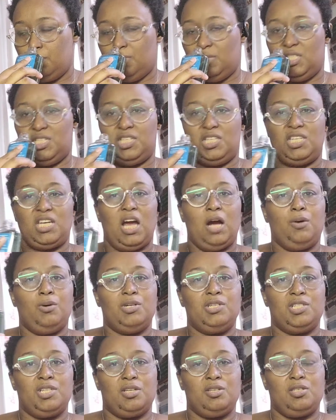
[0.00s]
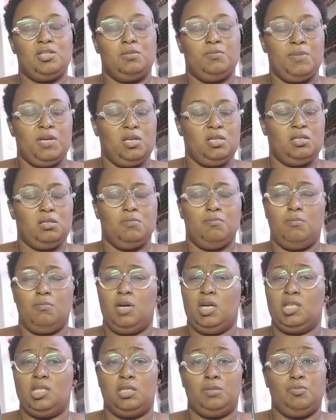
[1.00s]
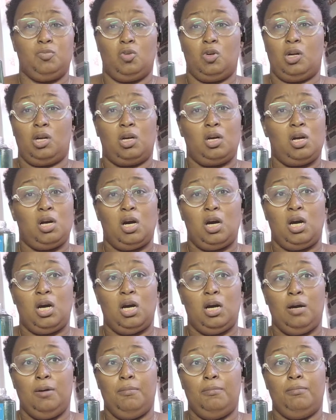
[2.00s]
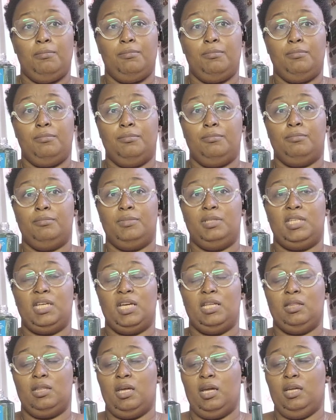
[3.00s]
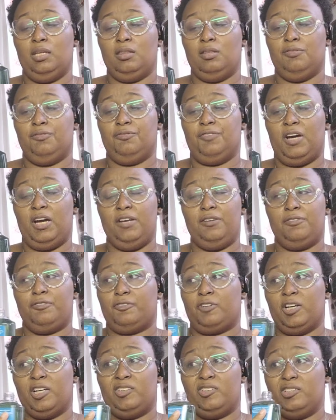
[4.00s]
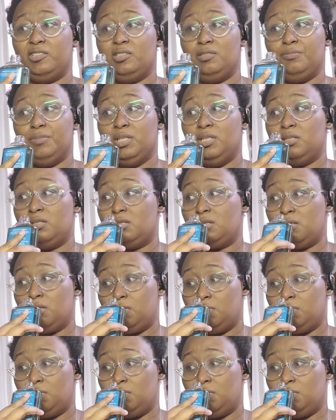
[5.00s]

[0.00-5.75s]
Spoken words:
The shower gel smells much more calm than like the fine fragrance mist.